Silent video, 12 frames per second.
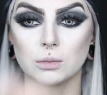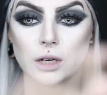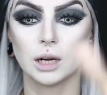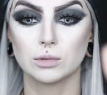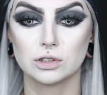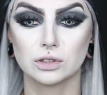but
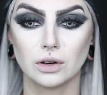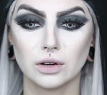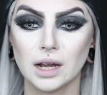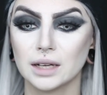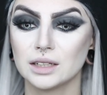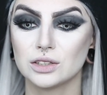I'm
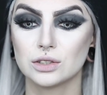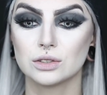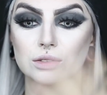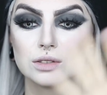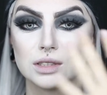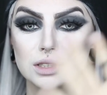sorry, I need
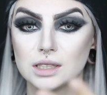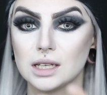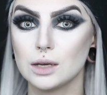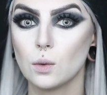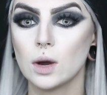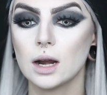to
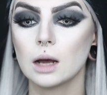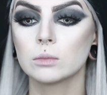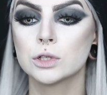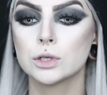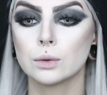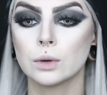see what
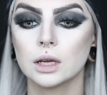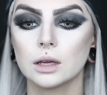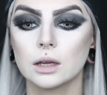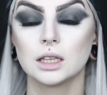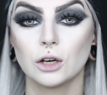I'm doing.